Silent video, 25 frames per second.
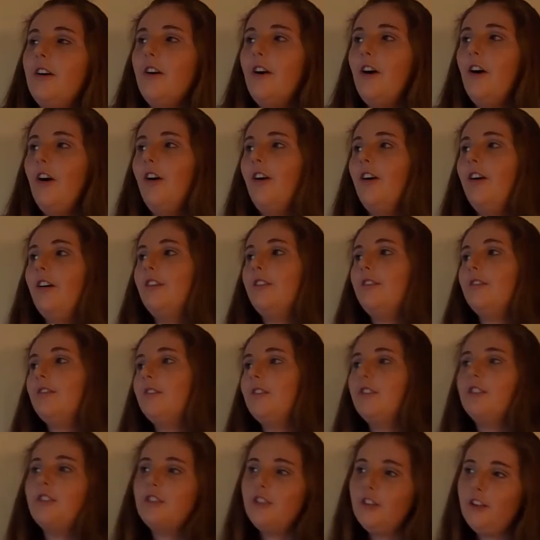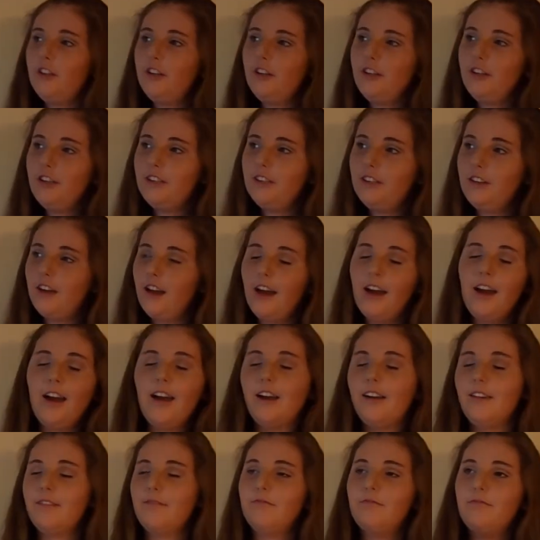There are certain,
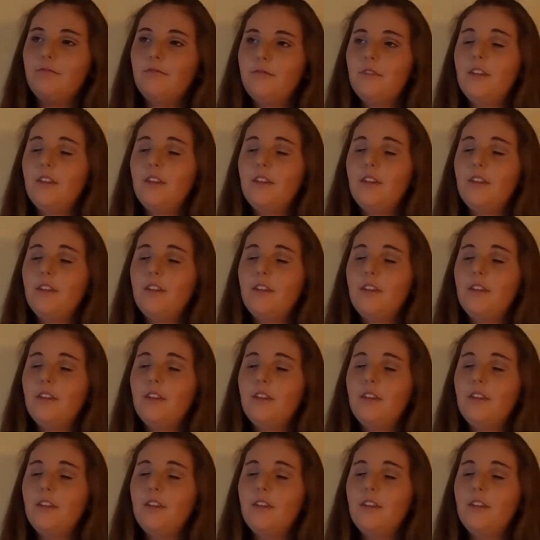uh,